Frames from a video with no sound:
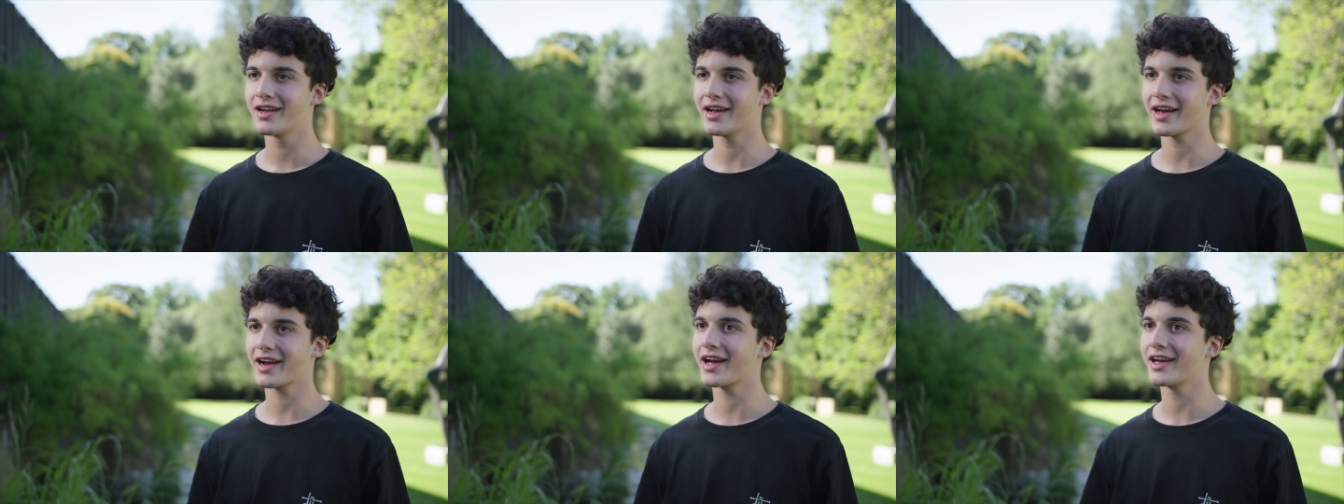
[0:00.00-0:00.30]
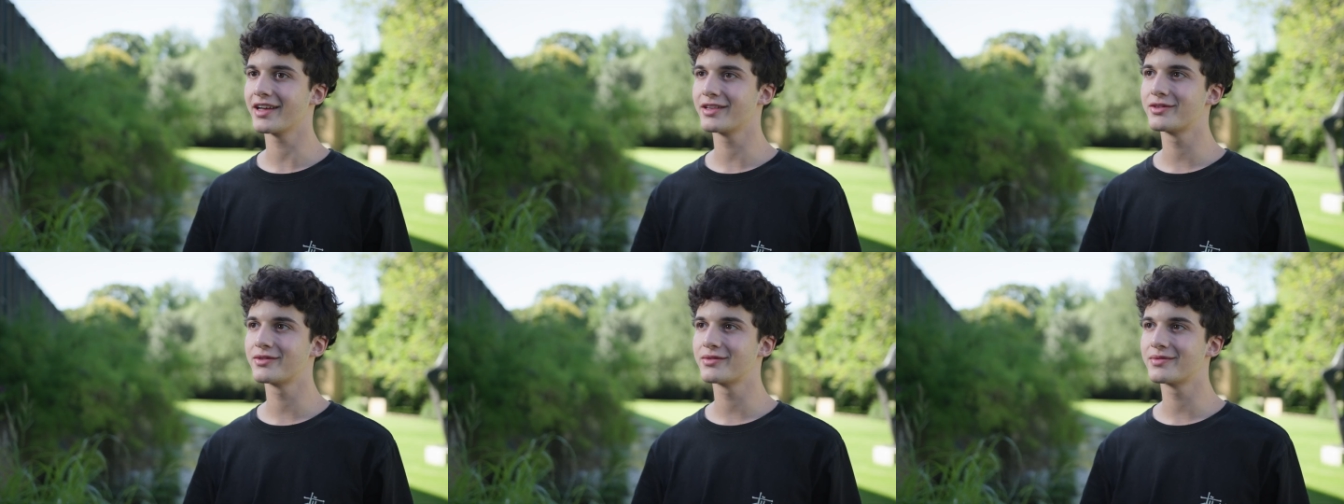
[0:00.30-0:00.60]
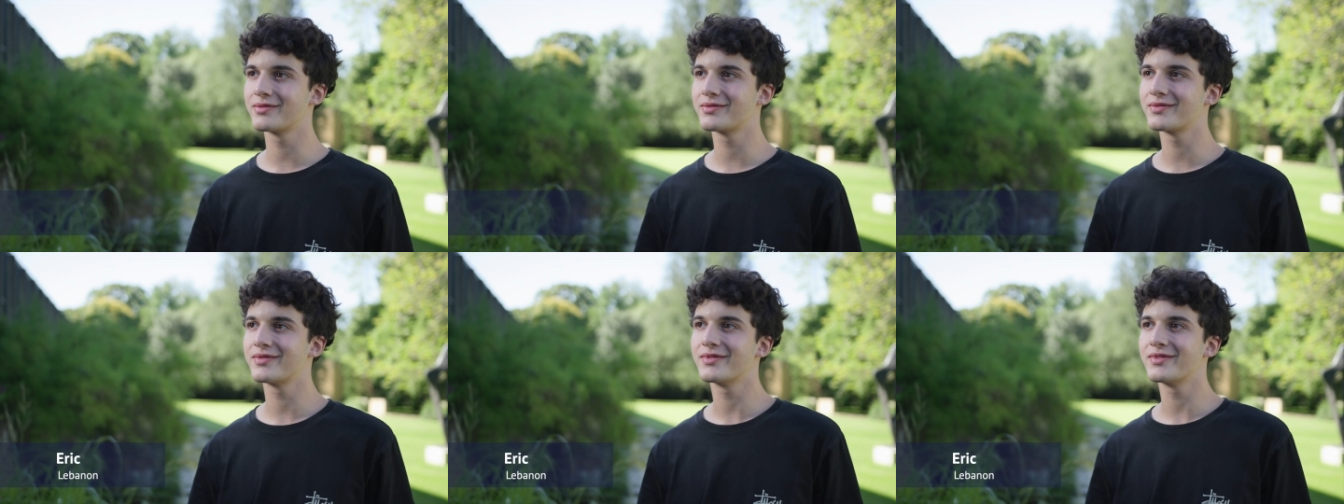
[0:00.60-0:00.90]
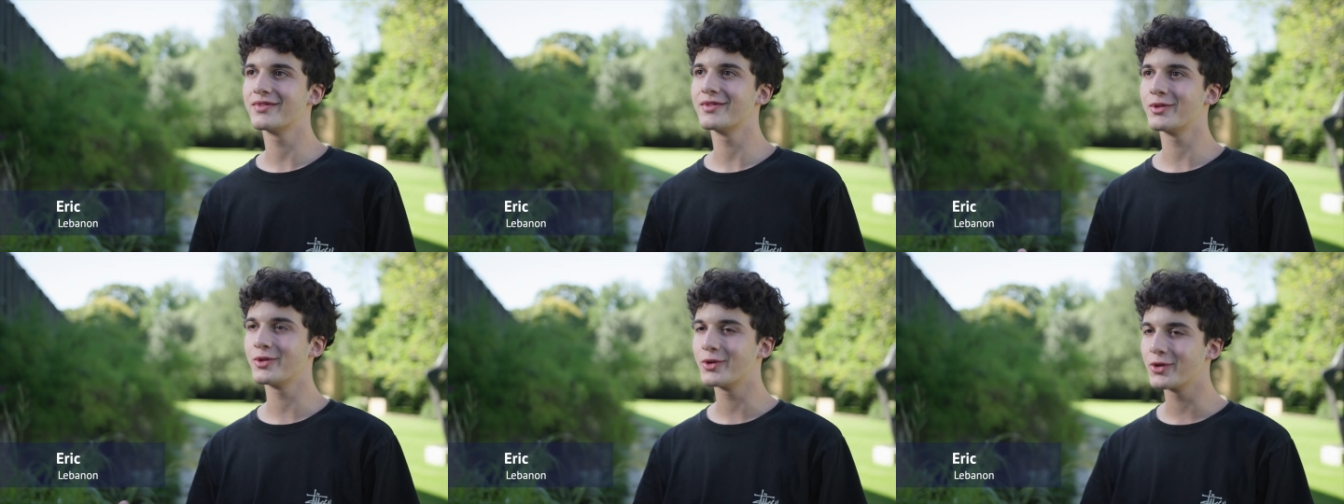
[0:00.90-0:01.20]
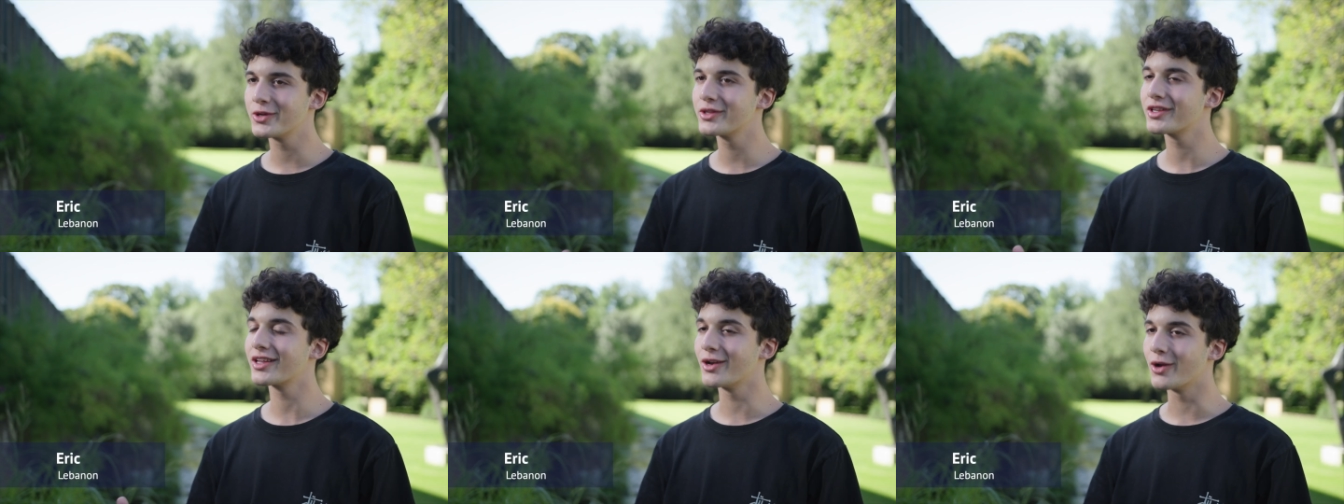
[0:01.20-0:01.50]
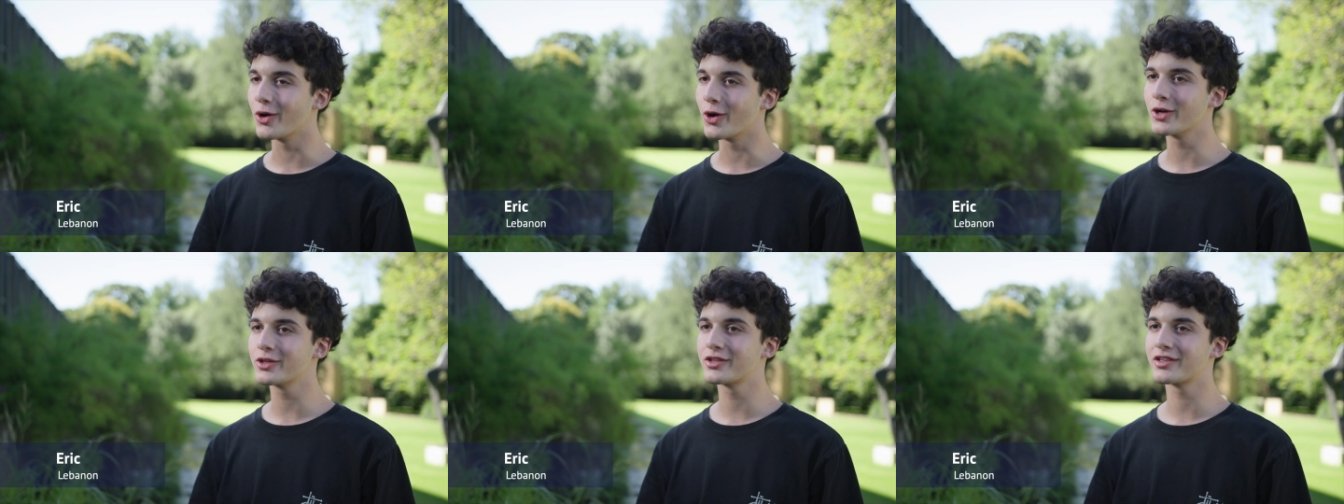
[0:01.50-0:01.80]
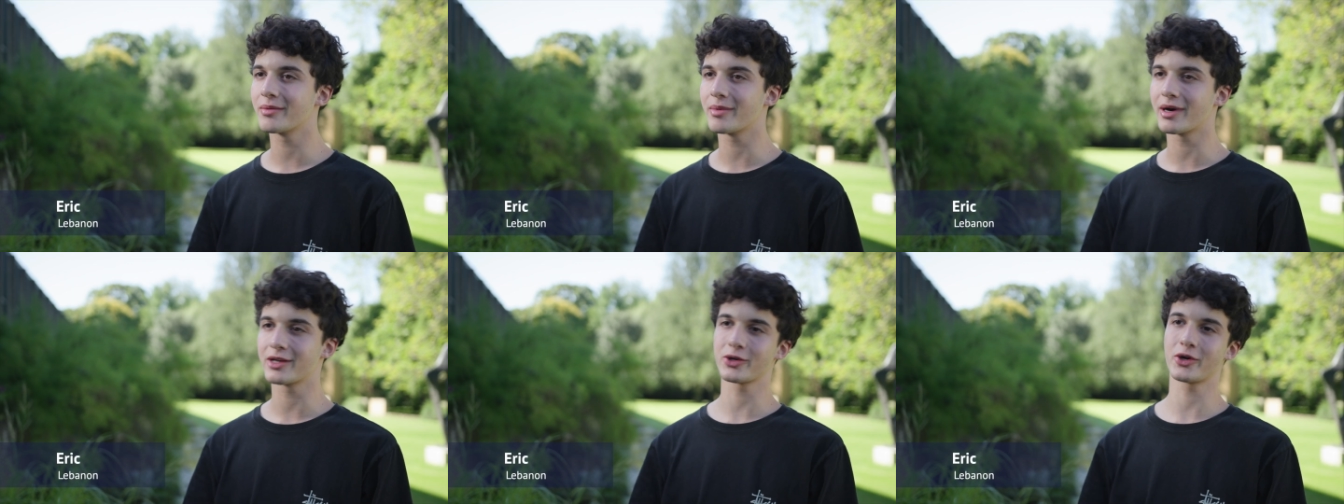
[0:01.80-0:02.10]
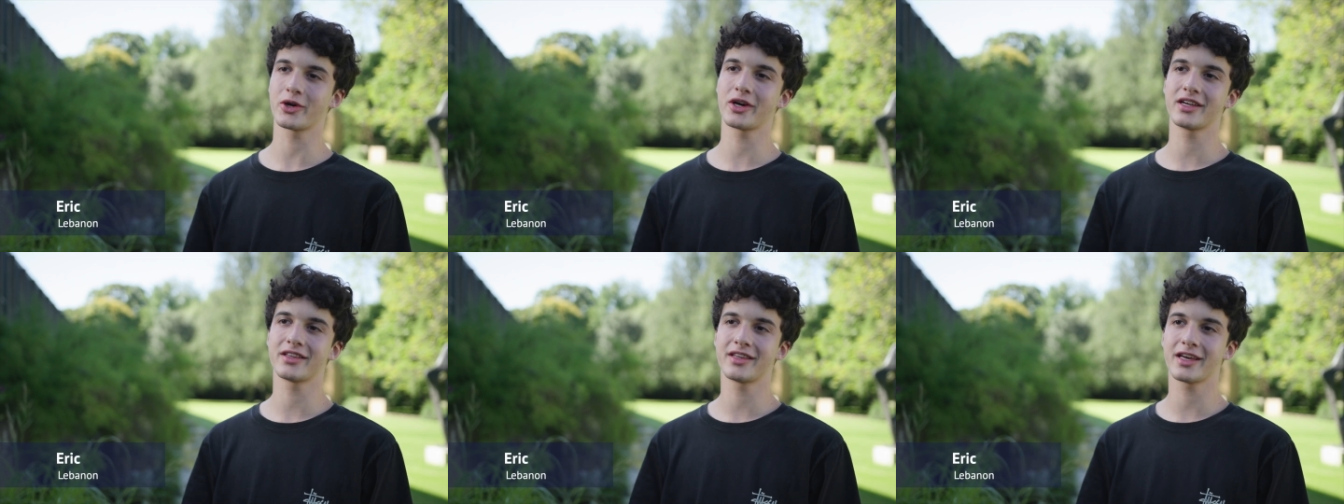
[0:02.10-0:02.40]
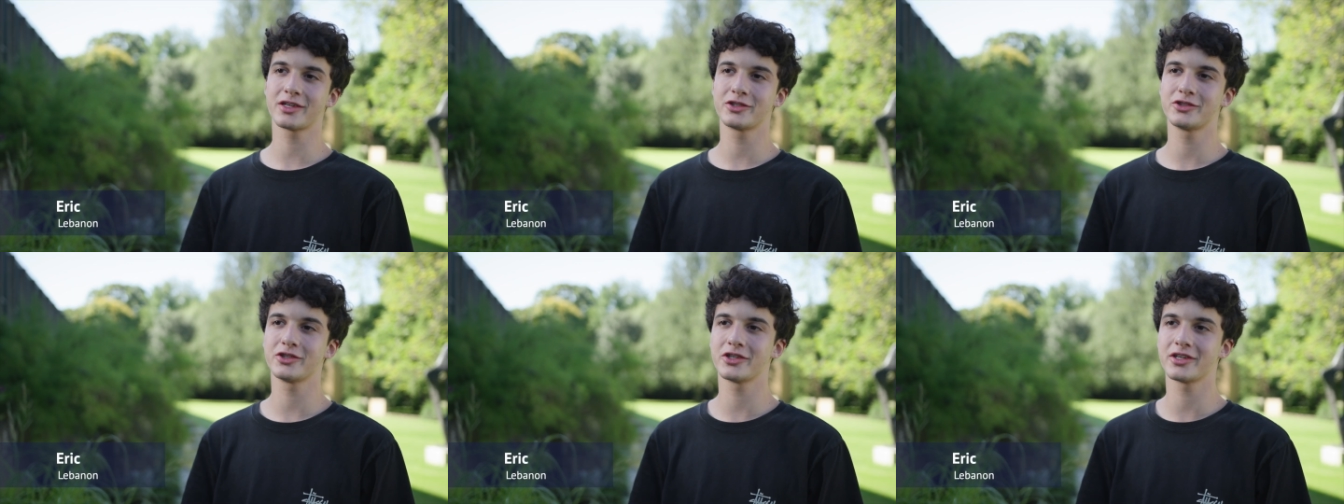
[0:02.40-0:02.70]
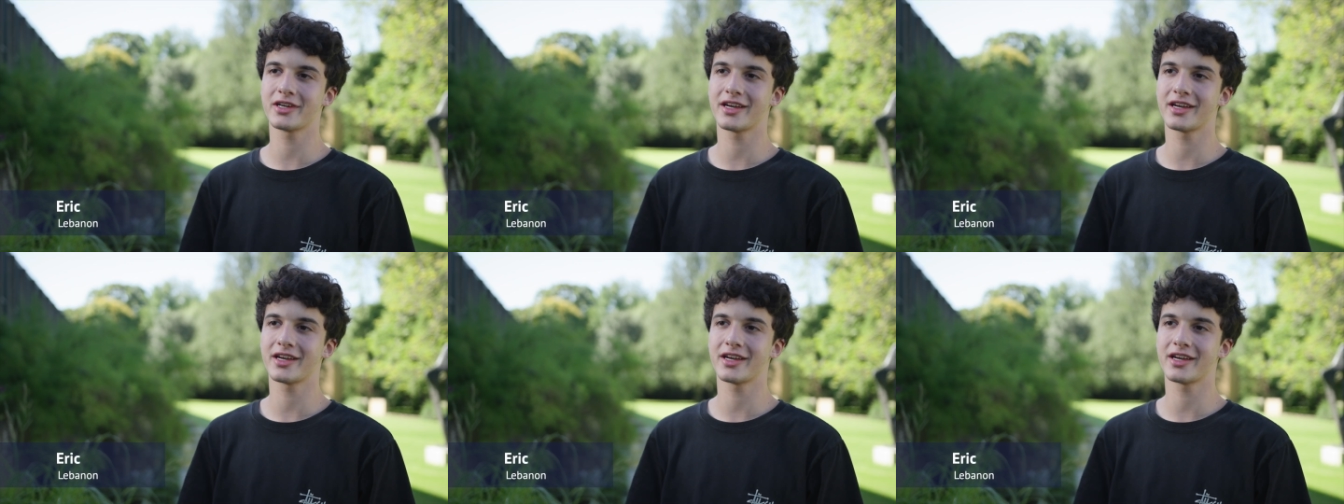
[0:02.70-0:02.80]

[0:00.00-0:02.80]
Like I learned a lot about architecture,